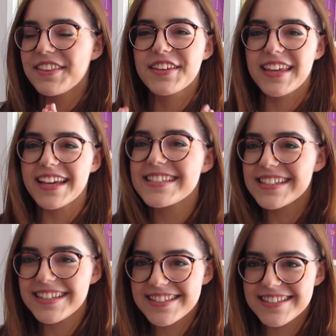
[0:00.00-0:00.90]
the guest
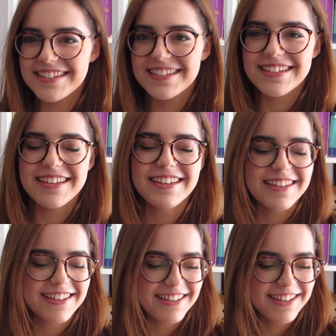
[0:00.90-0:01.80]
list
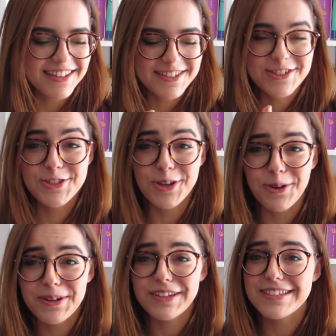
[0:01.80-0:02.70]
is
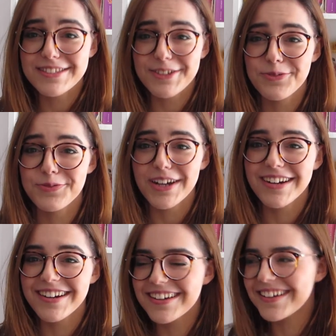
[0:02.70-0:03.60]
so good so far.
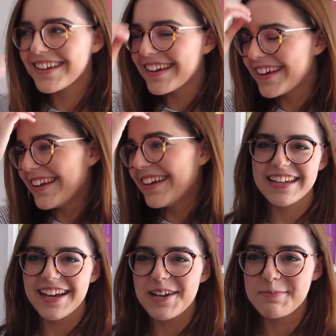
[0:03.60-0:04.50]
I'm
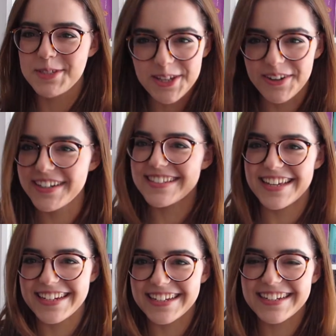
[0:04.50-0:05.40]
so
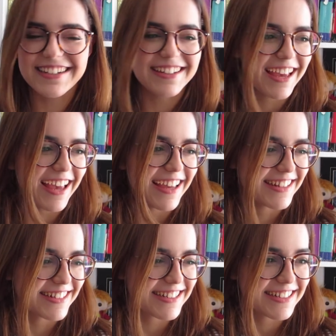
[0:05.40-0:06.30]
excited.
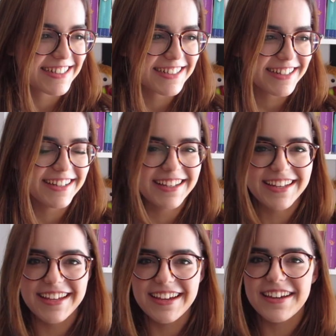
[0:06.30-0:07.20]
And
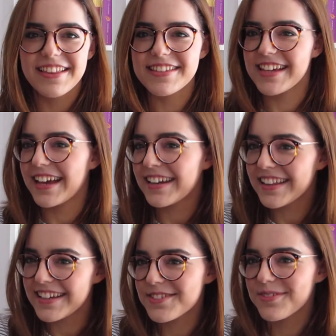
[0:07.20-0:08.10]
this kind of
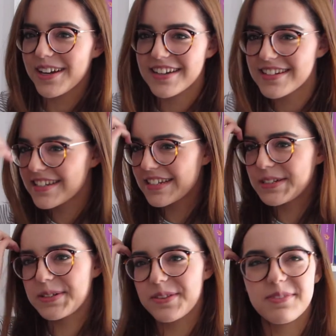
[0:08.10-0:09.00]
leads right
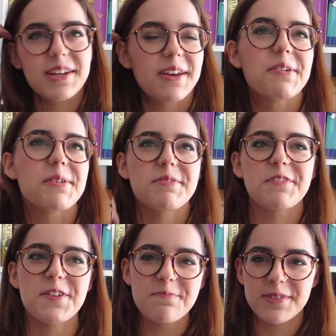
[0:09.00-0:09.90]
into the video I want to
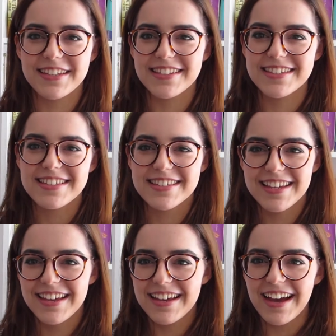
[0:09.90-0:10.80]
film, because
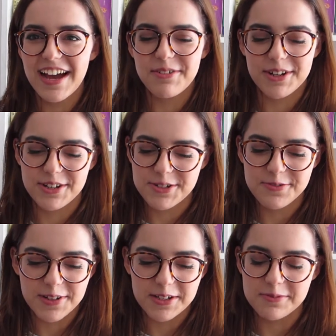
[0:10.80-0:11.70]
I wanted to
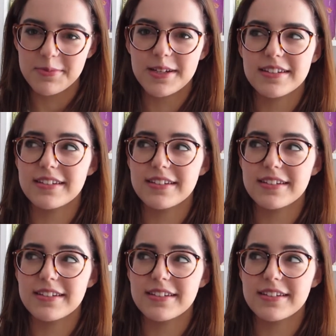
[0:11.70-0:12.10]
film